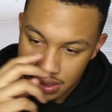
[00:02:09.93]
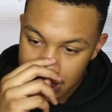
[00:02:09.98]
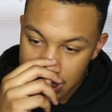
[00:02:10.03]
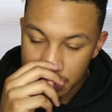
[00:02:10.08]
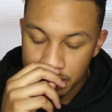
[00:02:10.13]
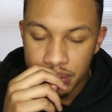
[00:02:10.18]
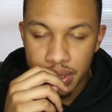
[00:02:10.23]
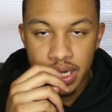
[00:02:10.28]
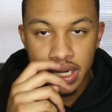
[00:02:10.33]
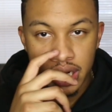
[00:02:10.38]

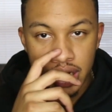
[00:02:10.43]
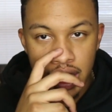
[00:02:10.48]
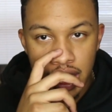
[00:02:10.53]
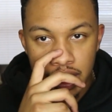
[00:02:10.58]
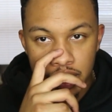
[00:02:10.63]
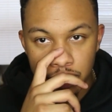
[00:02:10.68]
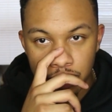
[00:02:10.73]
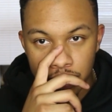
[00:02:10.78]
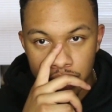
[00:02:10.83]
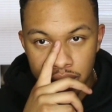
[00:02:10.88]
depending on
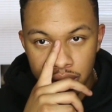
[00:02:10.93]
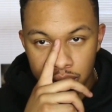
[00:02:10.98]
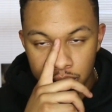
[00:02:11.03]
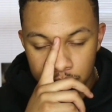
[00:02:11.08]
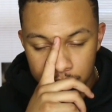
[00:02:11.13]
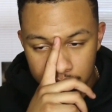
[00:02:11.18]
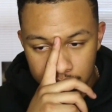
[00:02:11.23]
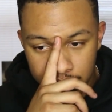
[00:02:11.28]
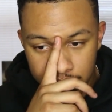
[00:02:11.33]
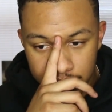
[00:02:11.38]
how you want to go
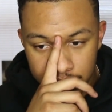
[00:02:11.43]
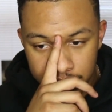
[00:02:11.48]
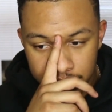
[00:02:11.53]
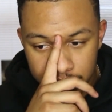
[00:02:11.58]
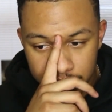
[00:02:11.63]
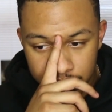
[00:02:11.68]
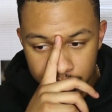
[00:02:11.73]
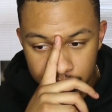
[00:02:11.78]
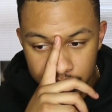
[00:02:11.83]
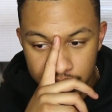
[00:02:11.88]
about it,
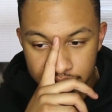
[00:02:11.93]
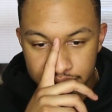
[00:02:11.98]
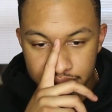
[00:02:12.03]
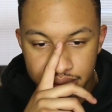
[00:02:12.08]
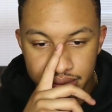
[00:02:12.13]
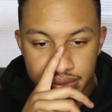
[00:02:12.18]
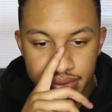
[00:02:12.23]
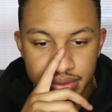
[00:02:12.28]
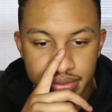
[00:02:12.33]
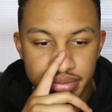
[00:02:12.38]
you
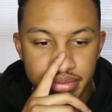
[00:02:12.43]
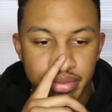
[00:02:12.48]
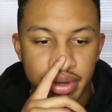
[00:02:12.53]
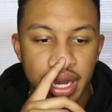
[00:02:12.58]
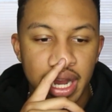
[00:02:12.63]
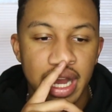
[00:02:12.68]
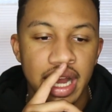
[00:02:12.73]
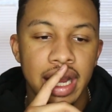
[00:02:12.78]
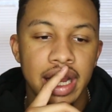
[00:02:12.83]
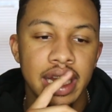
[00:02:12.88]
could
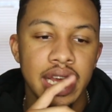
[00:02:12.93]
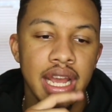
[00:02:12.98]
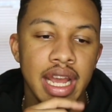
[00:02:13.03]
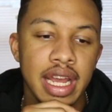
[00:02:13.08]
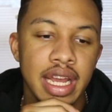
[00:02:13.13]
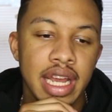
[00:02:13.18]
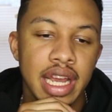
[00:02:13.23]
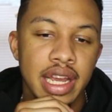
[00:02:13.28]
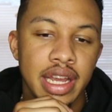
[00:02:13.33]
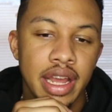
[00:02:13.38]
buy
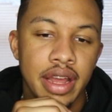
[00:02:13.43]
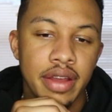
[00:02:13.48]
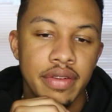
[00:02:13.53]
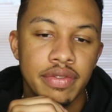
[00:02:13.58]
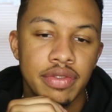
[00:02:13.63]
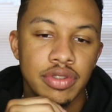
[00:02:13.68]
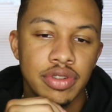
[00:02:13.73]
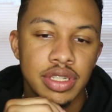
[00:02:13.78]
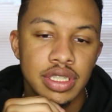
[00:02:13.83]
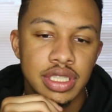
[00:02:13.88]
a
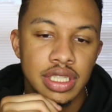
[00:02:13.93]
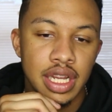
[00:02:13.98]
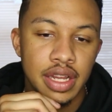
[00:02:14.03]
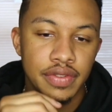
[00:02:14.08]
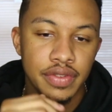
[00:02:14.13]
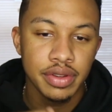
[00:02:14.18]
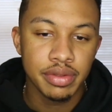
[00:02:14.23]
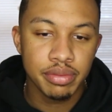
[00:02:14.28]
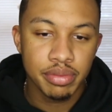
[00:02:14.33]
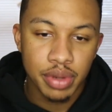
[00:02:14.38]

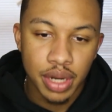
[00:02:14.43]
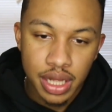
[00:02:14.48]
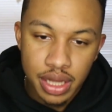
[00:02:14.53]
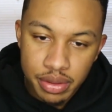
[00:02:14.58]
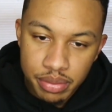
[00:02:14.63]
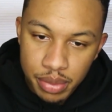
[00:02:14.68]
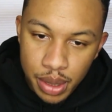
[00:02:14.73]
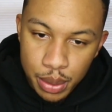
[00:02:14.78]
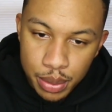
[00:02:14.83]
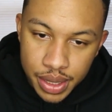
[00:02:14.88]
AK-47,
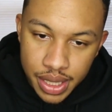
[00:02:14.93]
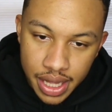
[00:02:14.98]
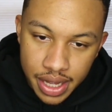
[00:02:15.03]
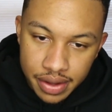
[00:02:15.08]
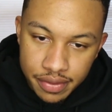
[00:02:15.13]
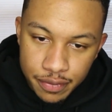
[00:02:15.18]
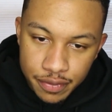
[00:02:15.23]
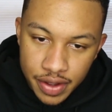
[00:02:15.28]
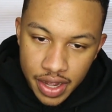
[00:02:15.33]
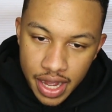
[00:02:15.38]
probably maybe
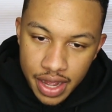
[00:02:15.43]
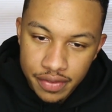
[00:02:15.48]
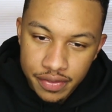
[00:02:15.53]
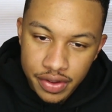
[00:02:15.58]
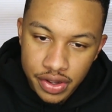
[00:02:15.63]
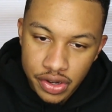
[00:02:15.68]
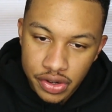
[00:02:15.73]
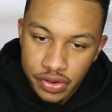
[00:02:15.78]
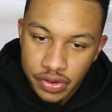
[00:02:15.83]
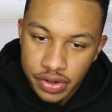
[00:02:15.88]
like
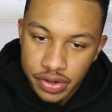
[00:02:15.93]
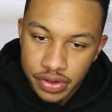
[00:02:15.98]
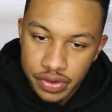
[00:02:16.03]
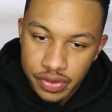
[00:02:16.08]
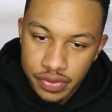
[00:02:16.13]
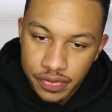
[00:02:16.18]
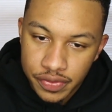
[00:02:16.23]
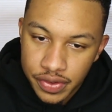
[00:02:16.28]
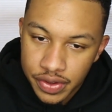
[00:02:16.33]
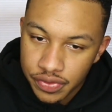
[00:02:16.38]

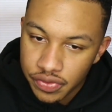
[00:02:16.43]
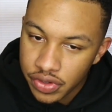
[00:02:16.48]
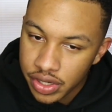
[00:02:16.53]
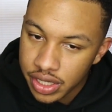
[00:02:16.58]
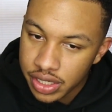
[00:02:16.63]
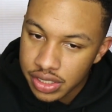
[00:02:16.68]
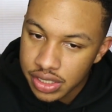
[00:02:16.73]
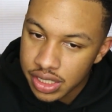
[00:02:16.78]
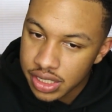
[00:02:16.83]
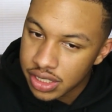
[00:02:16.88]
$550,
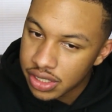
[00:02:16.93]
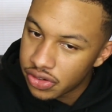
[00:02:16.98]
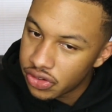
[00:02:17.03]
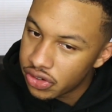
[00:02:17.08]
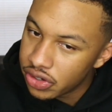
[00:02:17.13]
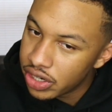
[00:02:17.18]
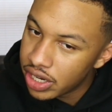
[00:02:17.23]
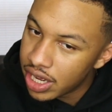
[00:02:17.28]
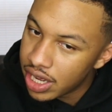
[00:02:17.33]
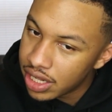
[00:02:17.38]

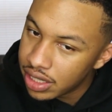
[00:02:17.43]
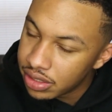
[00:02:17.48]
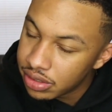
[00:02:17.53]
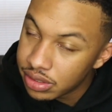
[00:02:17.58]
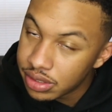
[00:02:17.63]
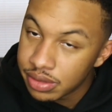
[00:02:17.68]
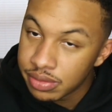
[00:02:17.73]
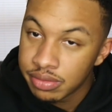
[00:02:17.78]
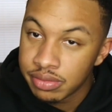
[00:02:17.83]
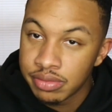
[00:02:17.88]

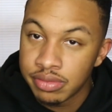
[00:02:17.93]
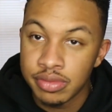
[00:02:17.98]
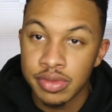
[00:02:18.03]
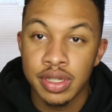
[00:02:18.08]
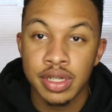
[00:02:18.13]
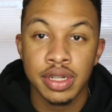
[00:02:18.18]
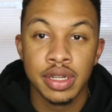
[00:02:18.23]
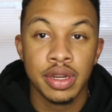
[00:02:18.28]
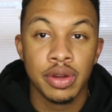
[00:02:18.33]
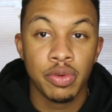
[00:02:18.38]
$600
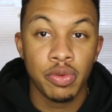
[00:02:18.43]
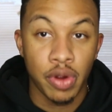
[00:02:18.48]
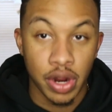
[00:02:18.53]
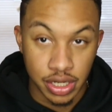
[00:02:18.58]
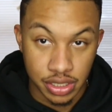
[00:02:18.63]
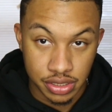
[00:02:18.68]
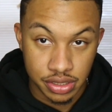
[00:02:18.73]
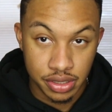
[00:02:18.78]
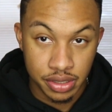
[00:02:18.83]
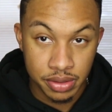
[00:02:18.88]

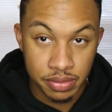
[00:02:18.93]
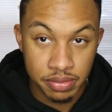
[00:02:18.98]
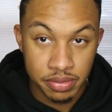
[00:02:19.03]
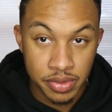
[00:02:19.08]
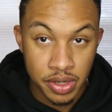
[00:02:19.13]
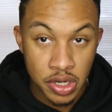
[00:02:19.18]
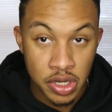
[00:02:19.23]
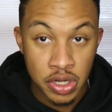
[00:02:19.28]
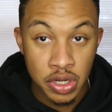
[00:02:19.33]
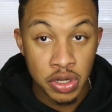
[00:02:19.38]
registered.
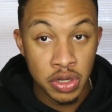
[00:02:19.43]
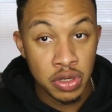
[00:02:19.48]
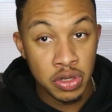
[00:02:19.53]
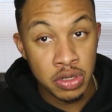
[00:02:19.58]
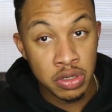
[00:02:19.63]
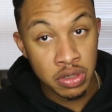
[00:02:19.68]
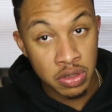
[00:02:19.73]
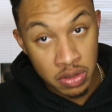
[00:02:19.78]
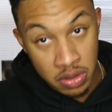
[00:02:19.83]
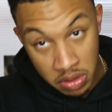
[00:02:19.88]

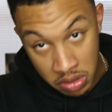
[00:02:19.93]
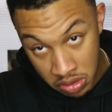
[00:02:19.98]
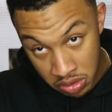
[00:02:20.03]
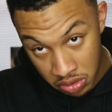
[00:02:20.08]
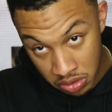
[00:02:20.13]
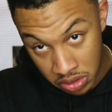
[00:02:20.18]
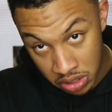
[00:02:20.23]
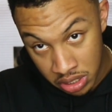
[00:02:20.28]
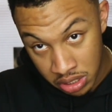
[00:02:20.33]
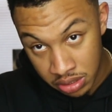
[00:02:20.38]

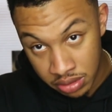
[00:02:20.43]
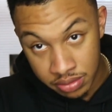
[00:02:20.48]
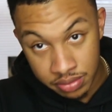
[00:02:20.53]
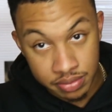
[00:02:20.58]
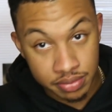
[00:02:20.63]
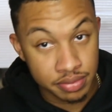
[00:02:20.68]
Oh,